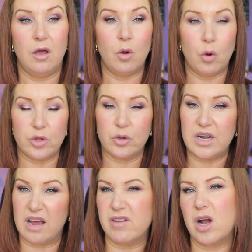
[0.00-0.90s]
Or you
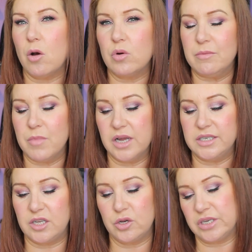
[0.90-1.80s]
can have a goal in
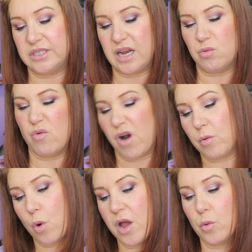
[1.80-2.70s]
mind, so you can say, right,
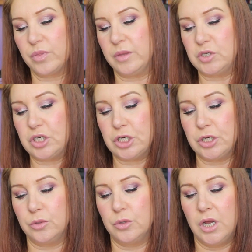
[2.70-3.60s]
what I want them to
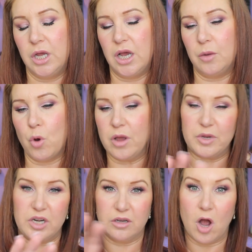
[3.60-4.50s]
do and what I'm
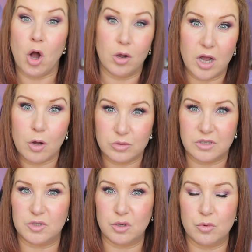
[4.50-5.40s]
going to hot and cold
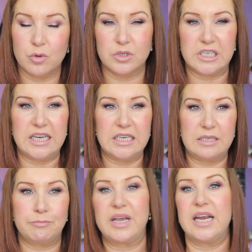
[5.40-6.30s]
them towards
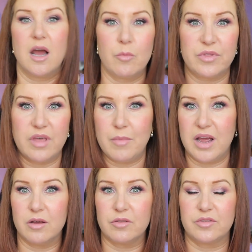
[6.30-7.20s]
is picking it up with their
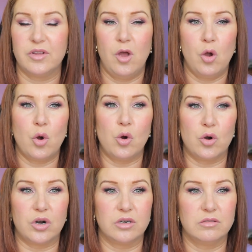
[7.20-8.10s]
mouth,
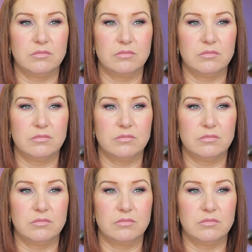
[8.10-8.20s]
or